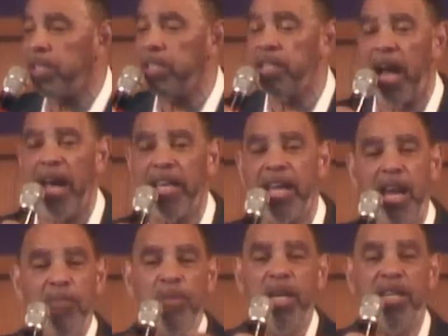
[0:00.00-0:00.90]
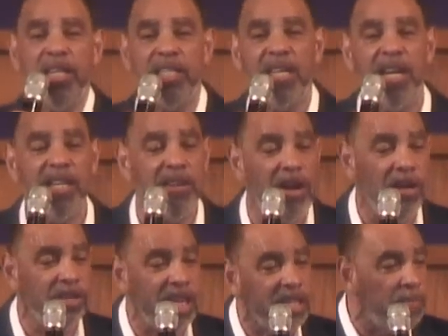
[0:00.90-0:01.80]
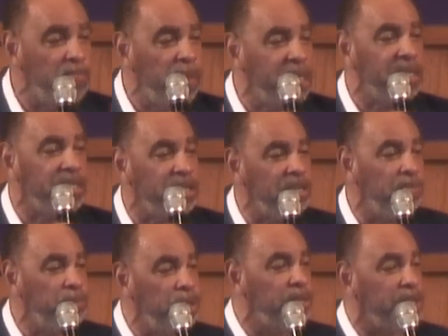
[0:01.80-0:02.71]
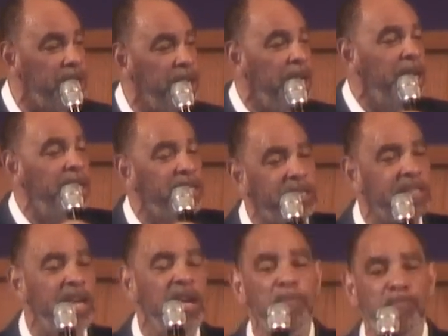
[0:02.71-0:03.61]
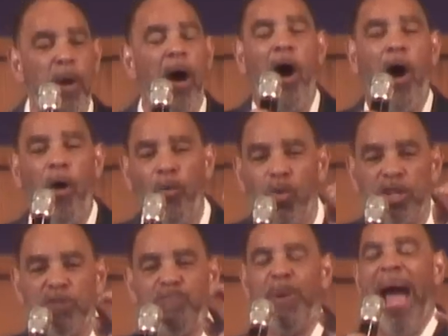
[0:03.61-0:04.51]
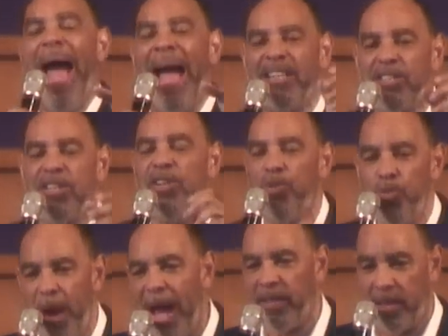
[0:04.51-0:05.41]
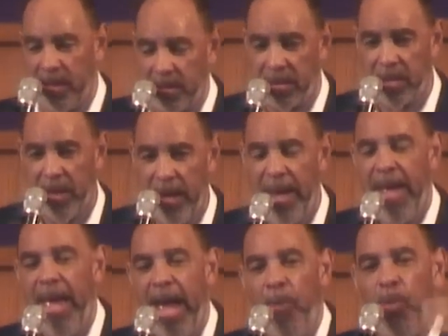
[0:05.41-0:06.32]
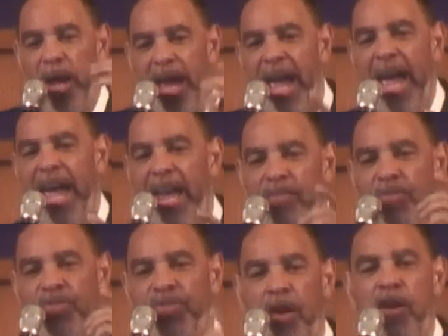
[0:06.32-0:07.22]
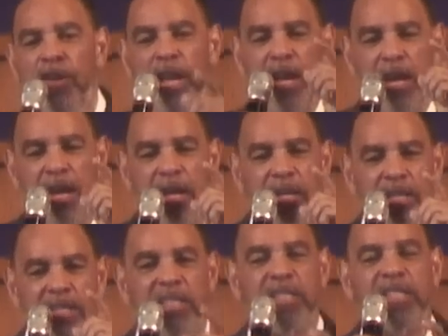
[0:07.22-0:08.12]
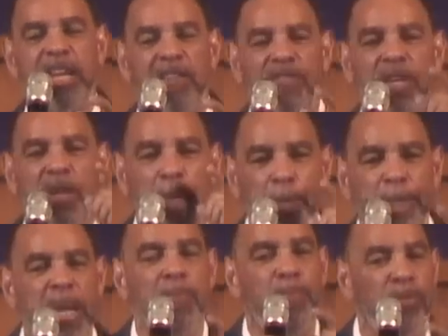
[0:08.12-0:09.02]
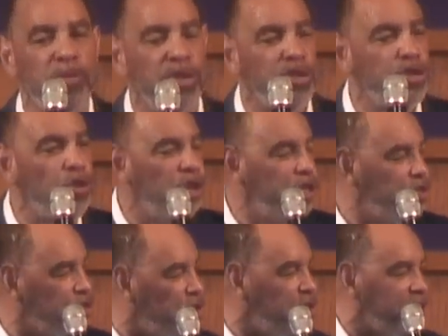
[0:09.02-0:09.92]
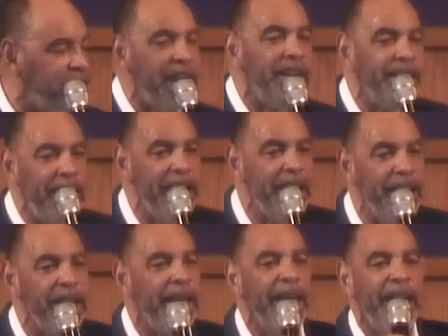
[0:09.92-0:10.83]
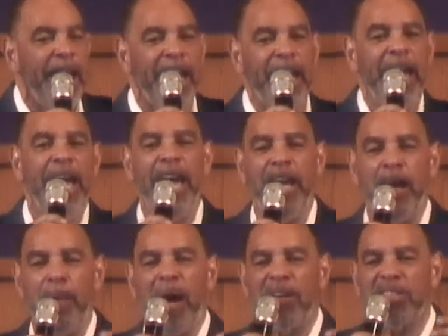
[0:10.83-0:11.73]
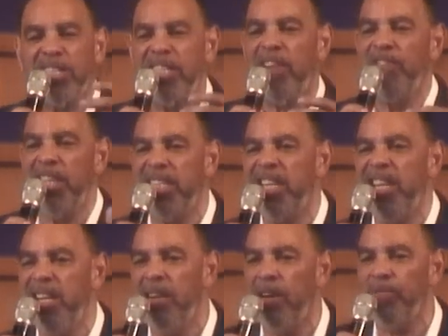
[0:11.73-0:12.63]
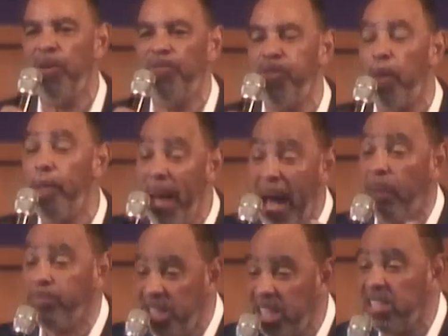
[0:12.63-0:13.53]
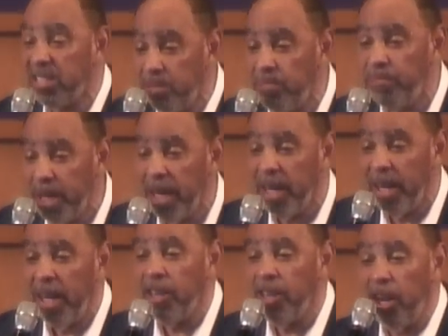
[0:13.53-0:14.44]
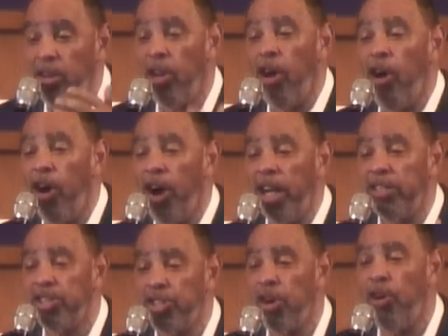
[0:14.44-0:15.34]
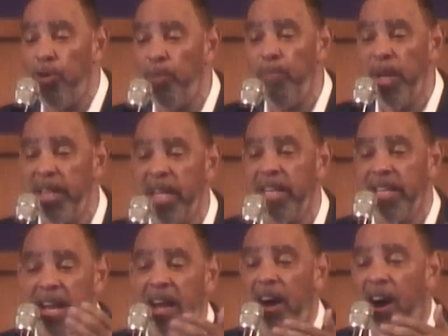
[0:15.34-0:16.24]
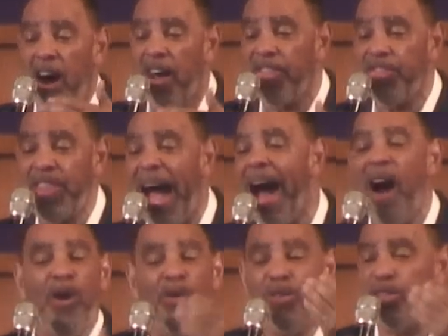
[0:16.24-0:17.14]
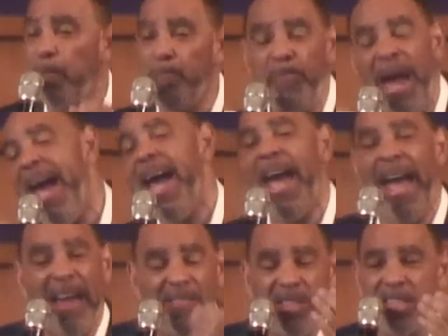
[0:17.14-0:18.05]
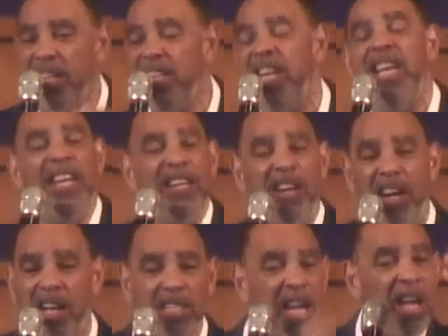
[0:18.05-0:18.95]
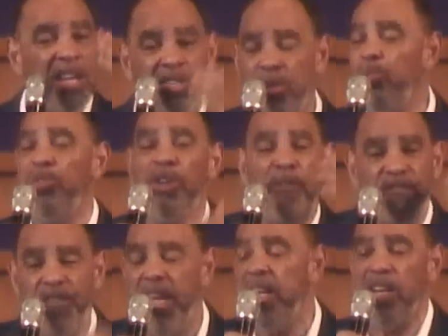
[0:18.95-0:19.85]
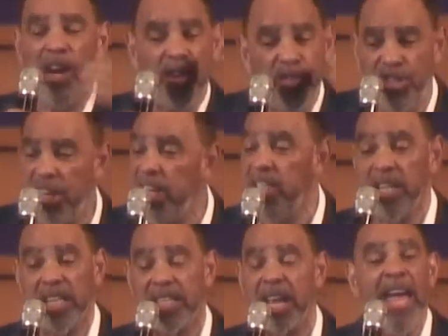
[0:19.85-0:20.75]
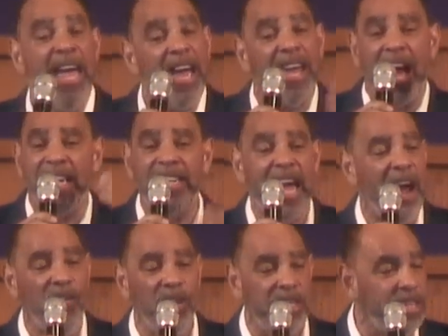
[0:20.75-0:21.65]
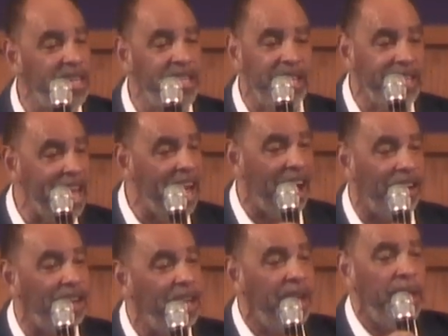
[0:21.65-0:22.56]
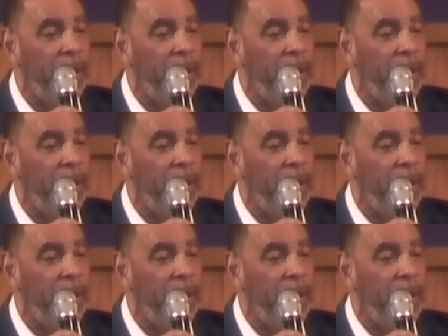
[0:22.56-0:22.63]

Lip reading: sisters, I came here to tell y'all that the message in the music, St. Paul was packed to the rafters. And we had 37 people to join church that day, and had about 17 of them for baptism. The Lord showed me that there are 1,000 paths to lead us to the feet of Jesus. And I guarantee you now,